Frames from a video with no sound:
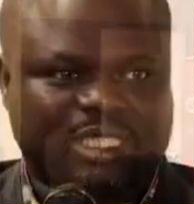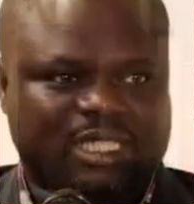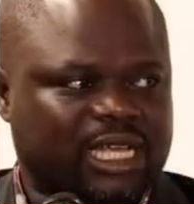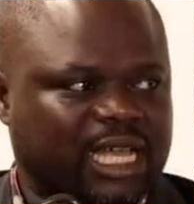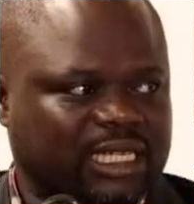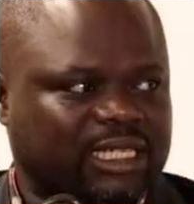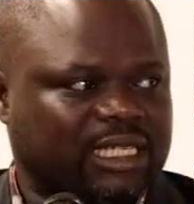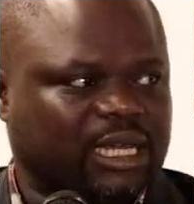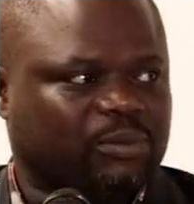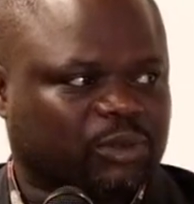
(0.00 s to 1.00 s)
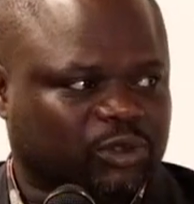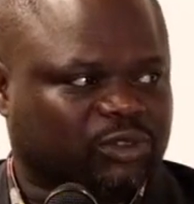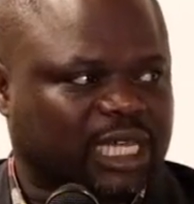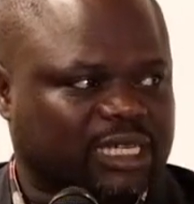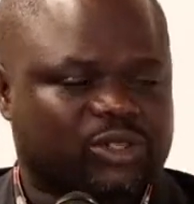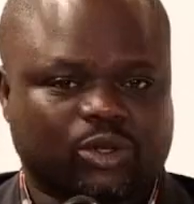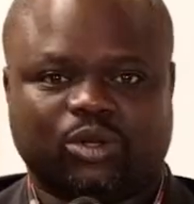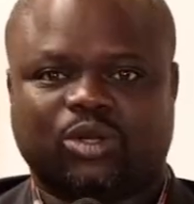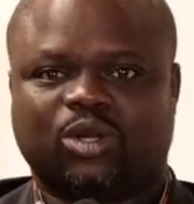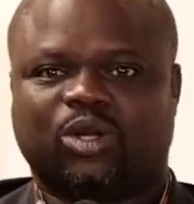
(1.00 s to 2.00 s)
signed and approved that. So
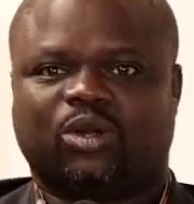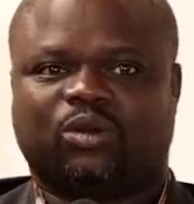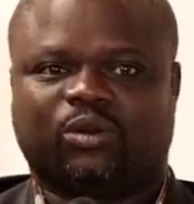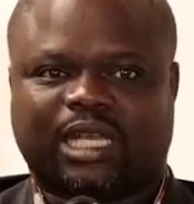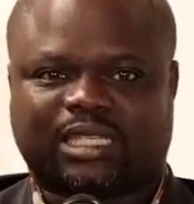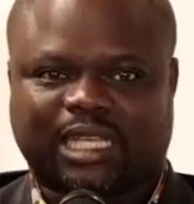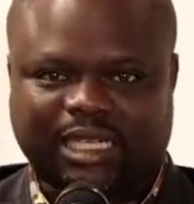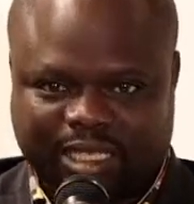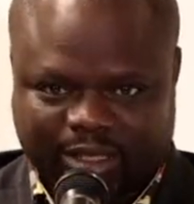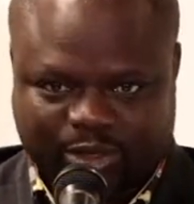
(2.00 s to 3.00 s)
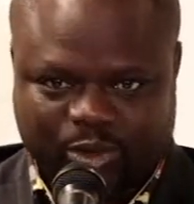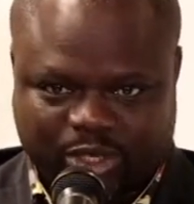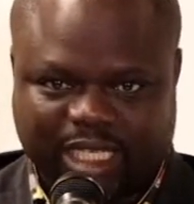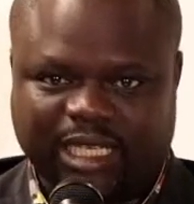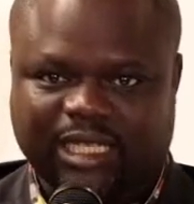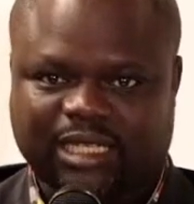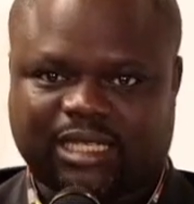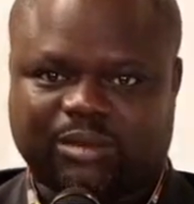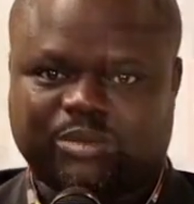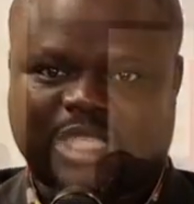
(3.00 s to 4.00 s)
we are starting to see
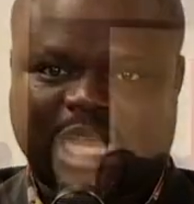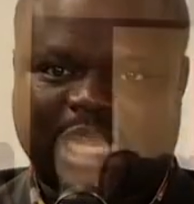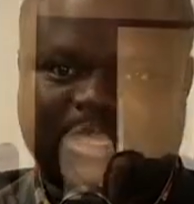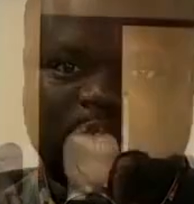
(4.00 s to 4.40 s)
some signs